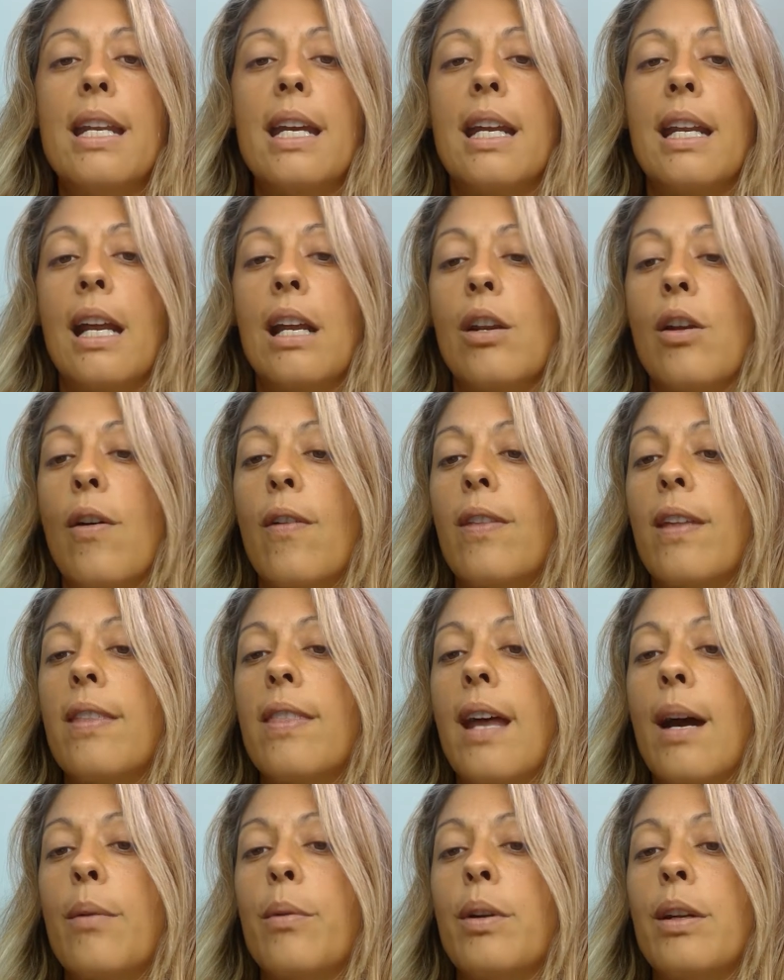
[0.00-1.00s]
and I know that
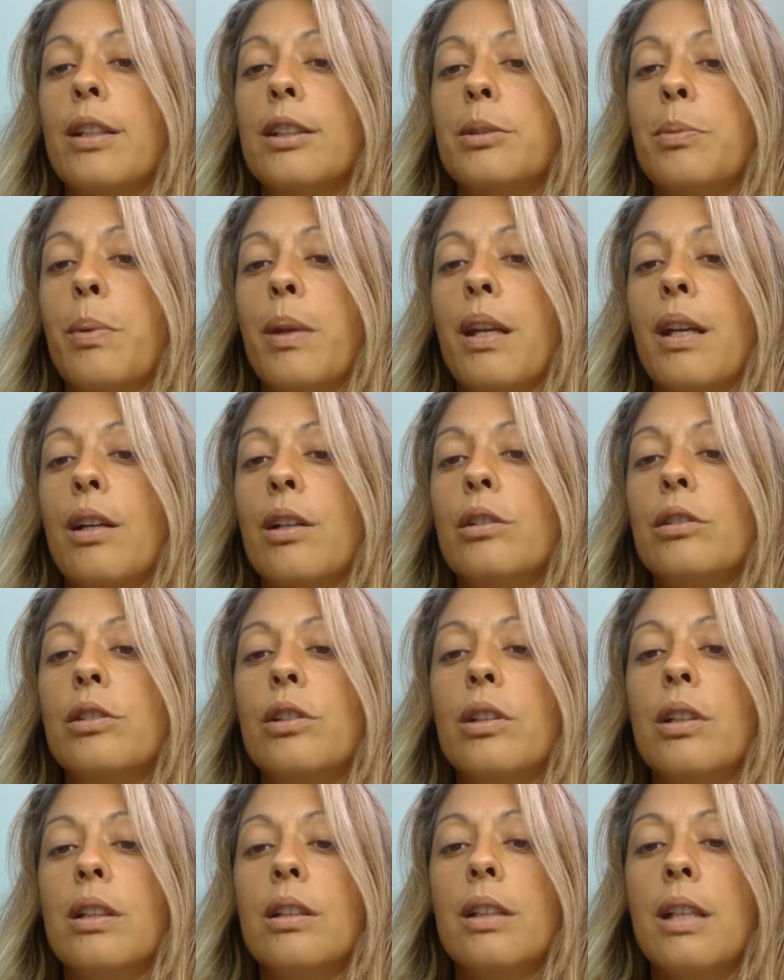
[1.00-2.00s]
that one has been
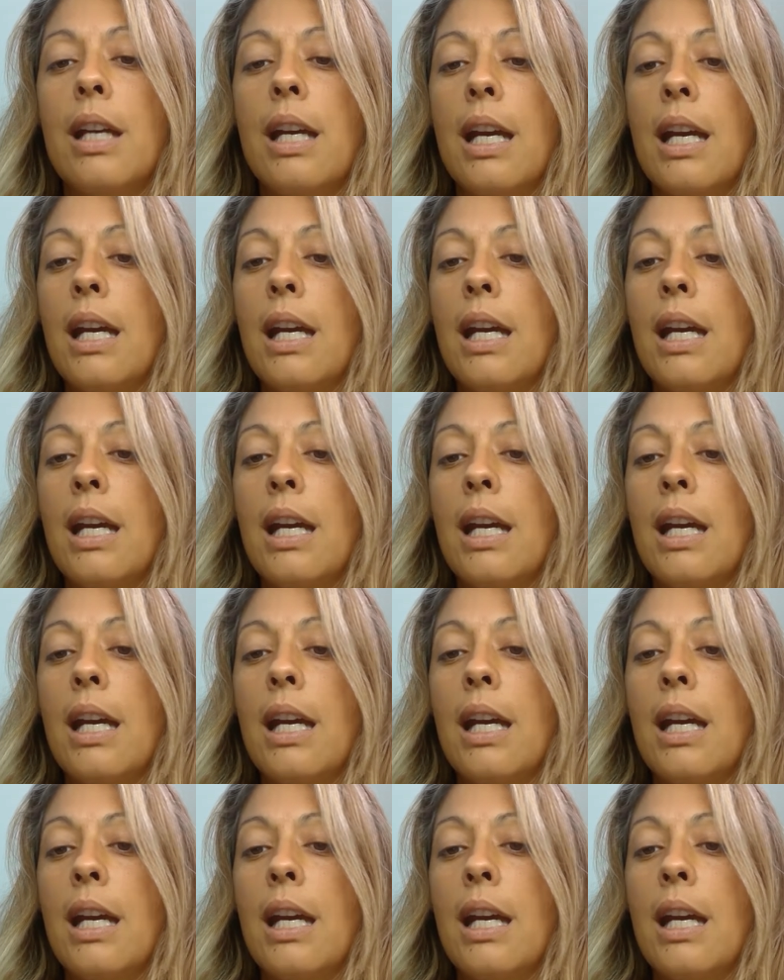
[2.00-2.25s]
included.